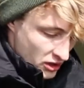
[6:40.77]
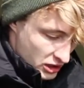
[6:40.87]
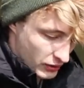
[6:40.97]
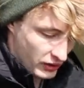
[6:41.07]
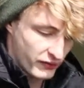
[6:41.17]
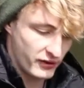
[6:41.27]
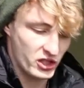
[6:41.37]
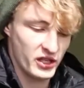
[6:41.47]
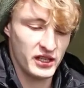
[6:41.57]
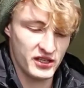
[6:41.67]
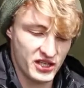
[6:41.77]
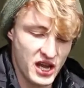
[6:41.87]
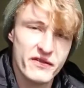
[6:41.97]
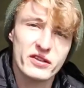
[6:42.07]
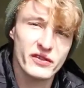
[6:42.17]
So I could fish it in a
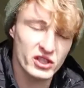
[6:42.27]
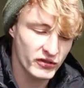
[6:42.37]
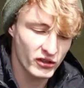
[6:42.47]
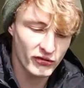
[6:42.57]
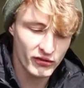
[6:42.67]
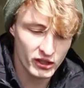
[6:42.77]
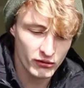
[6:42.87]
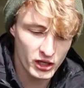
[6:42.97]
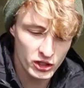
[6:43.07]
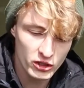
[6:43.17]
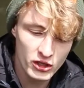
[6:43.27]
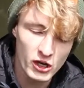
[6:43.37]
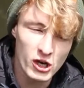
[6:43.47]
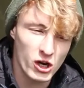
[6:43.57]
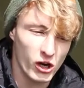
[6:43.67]
surface fishing configuration,
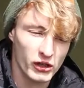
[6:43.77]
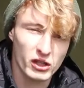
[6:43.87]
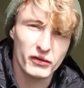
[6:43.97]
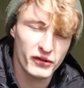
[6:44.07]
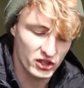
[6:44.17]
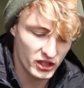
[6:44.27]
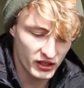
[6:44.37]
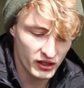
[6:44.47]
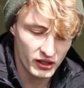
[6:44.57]
or I could fish it